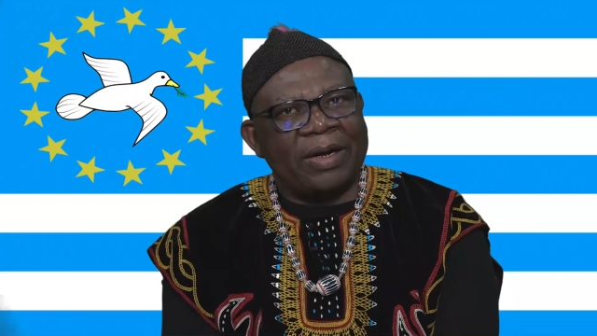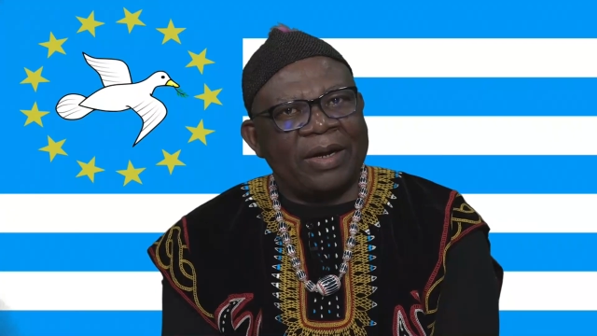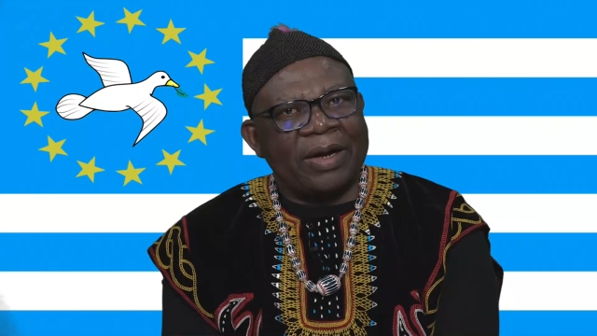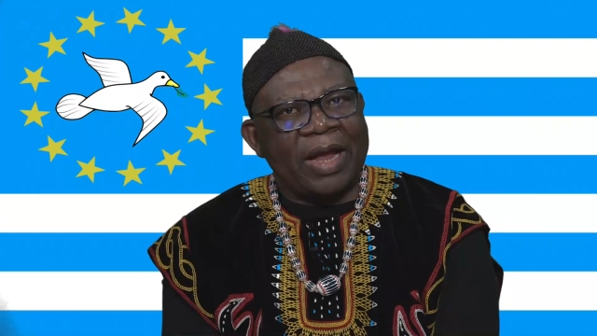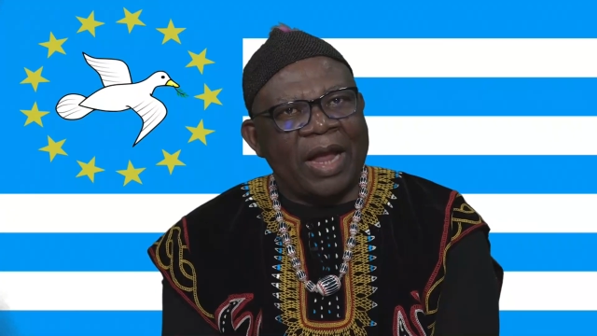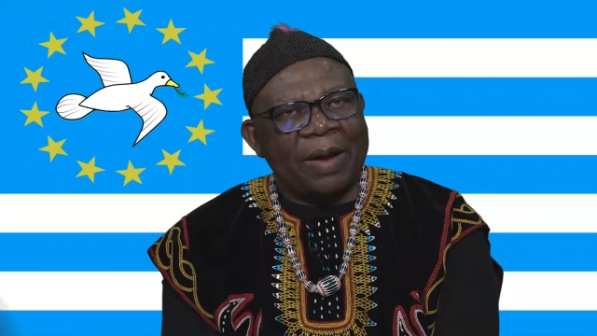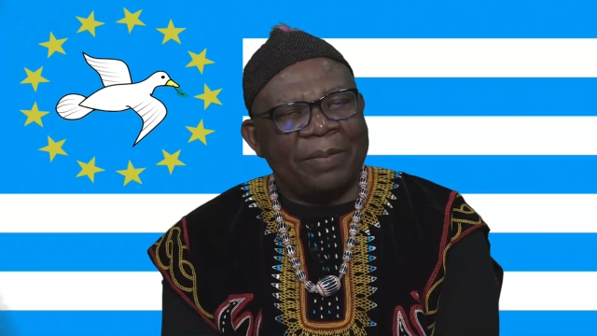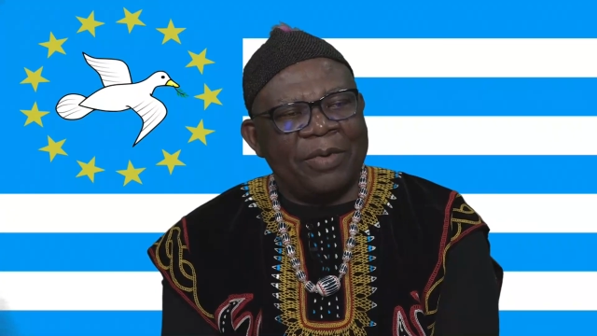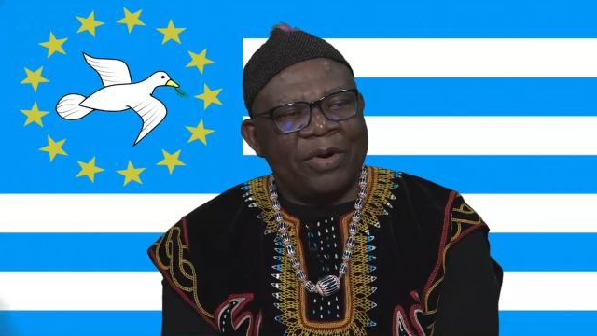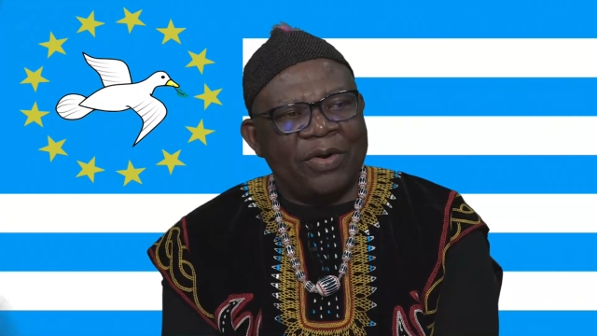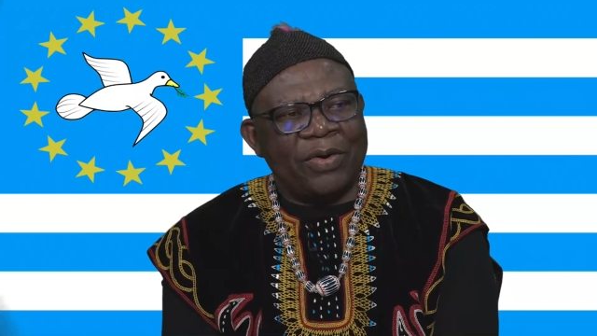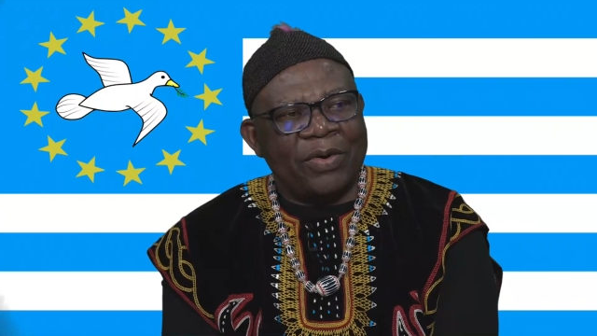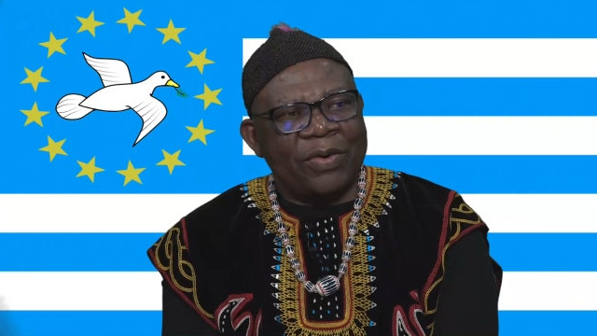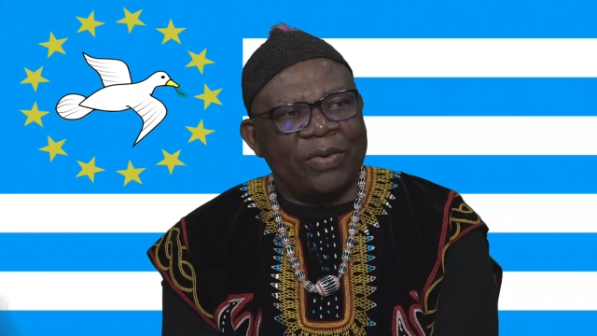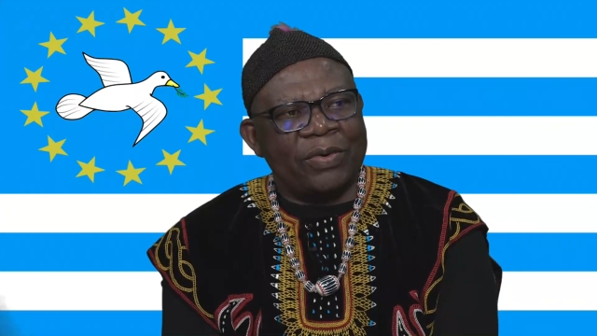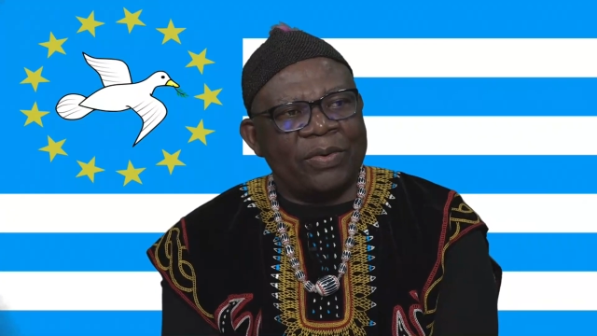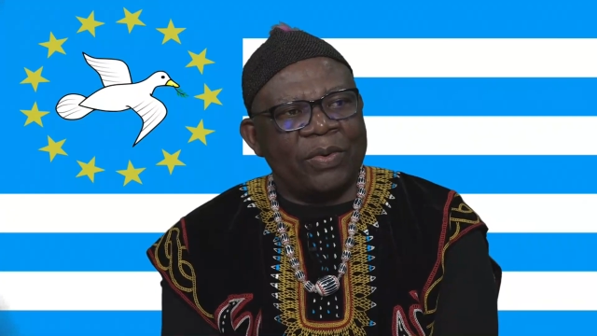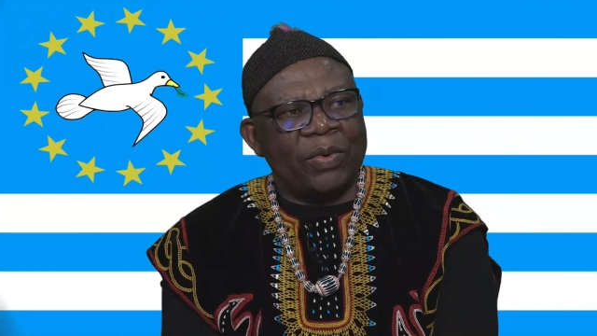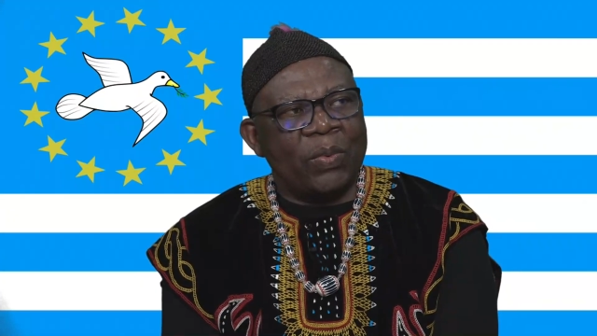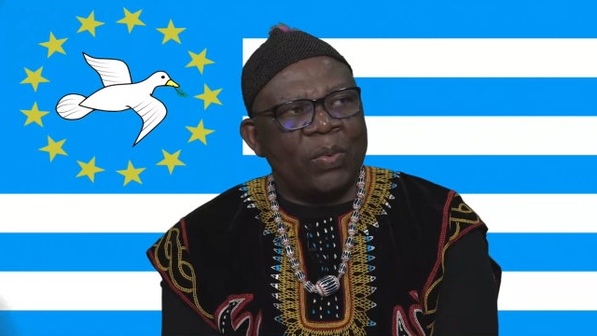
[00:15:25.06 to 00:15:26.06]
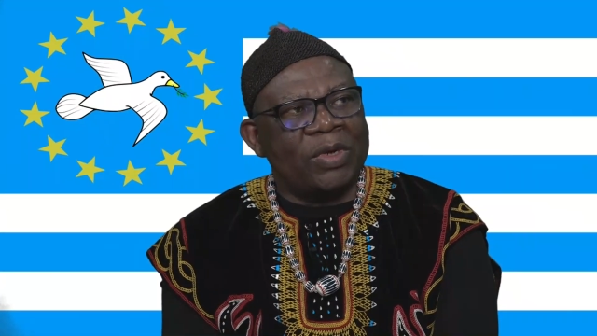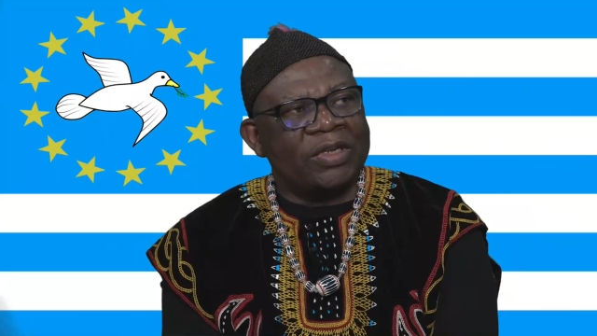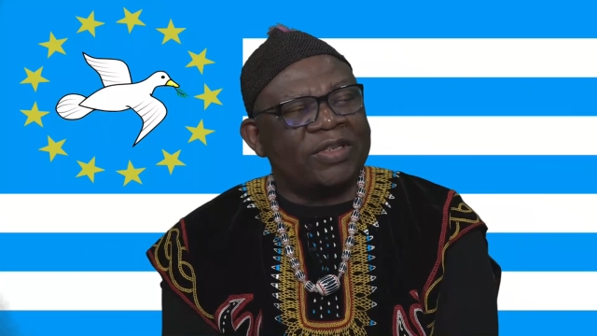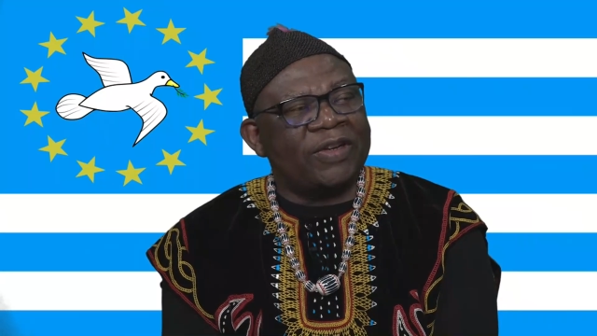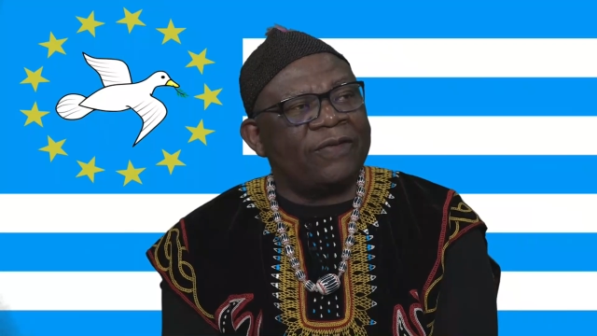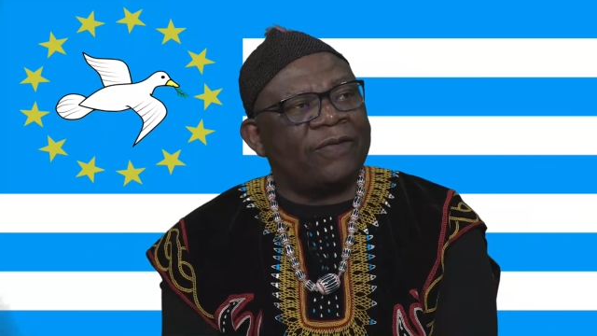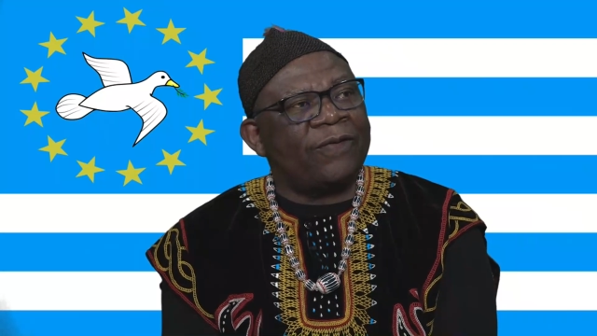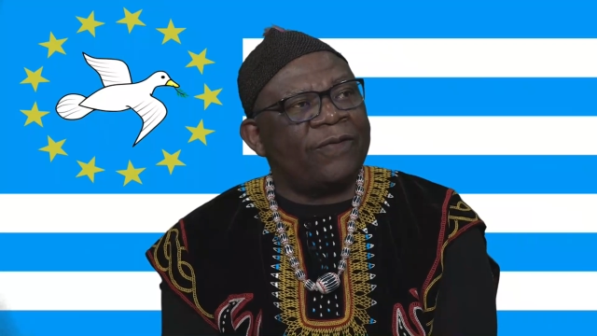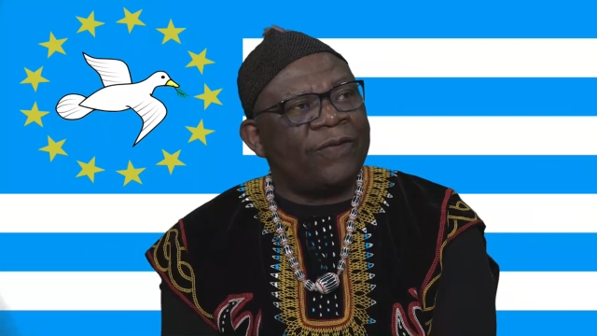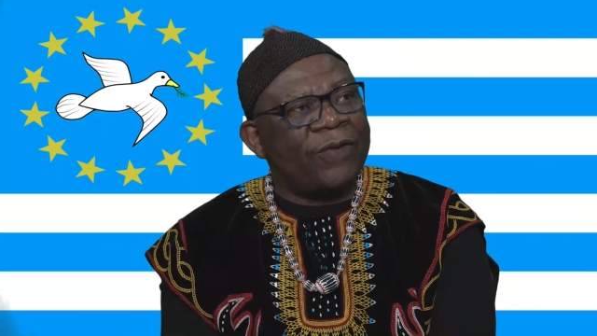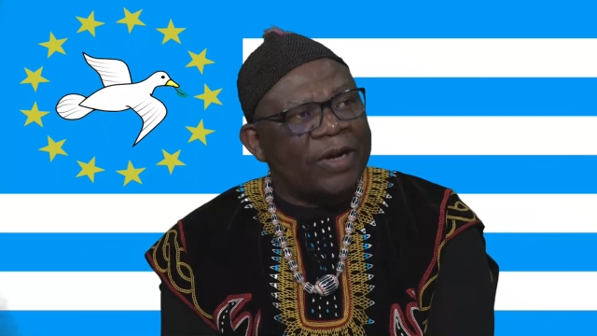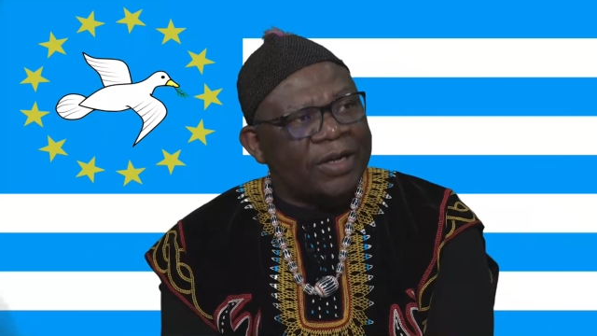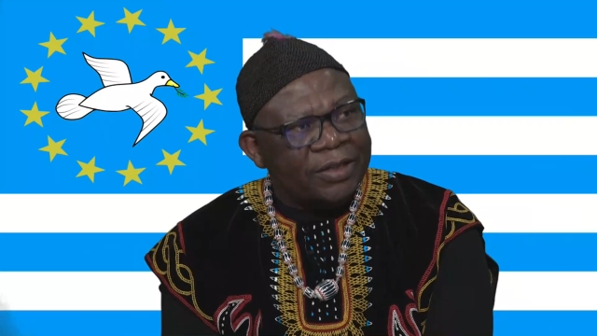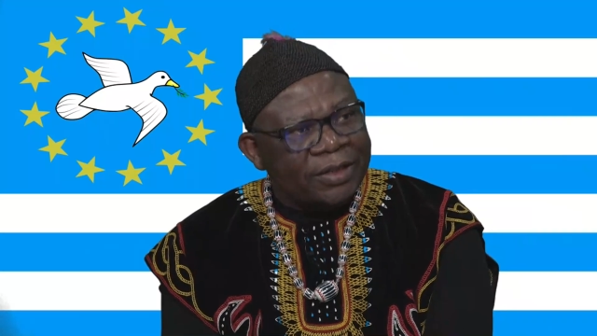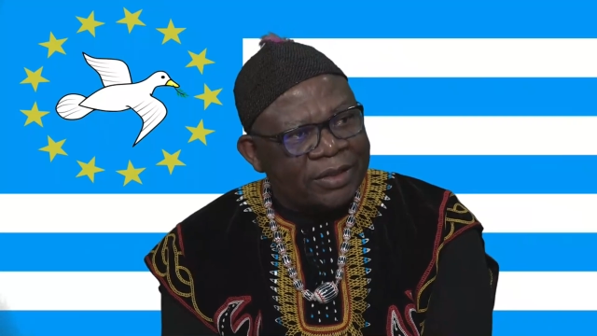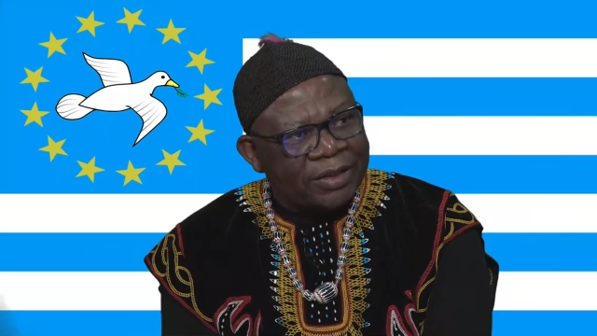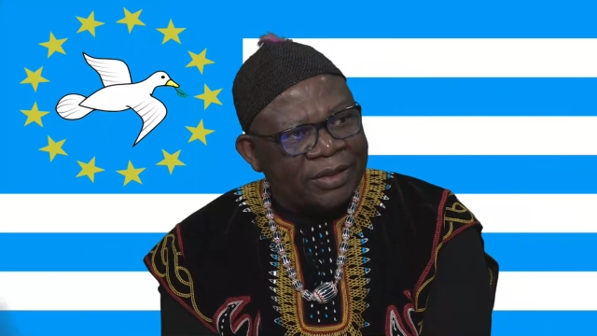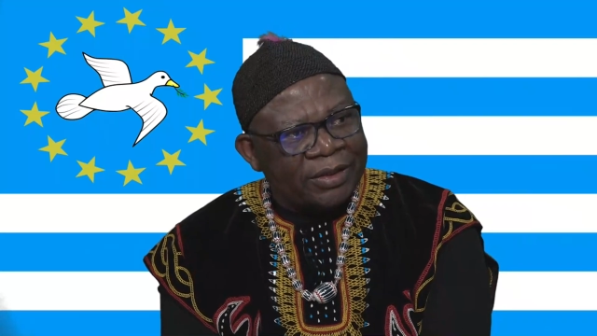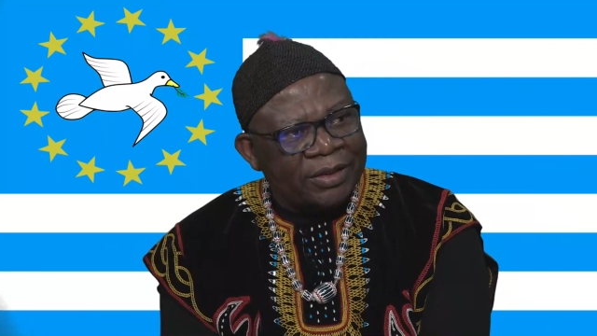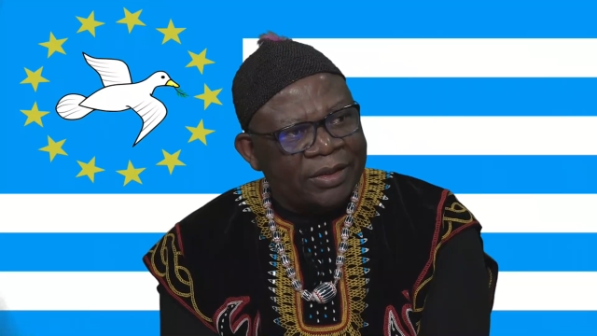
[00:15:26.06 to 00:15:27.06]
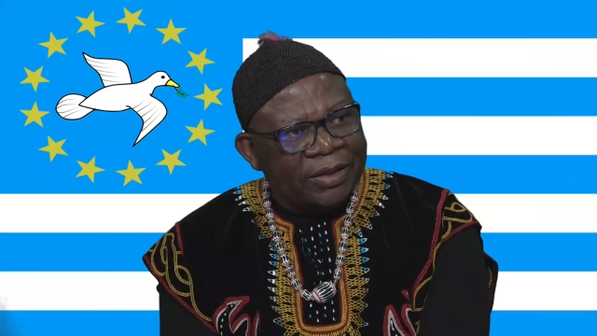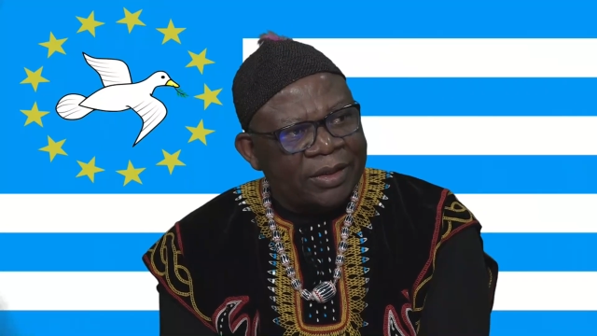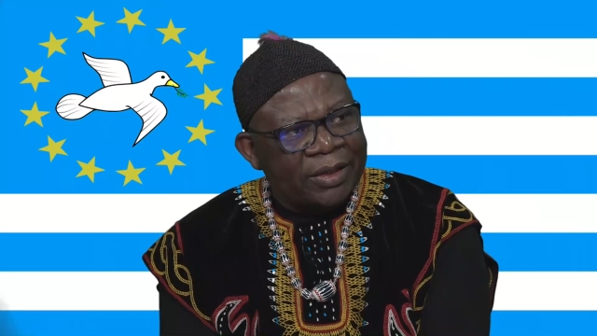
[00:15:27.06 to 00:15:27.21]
Cameroon was the first